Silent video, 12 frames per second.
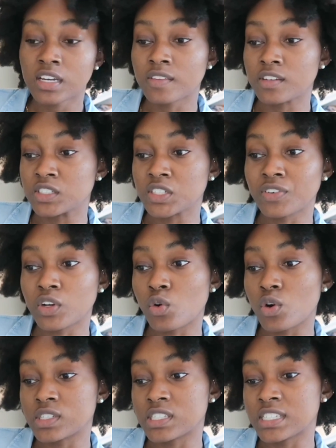there's different
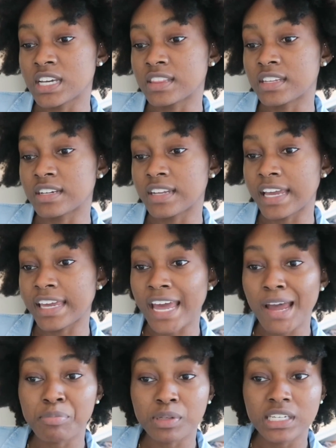courses out there like
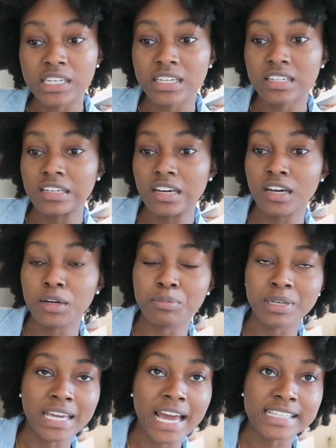Kaplan,
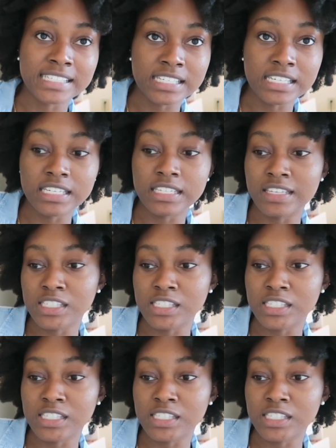um, DIT,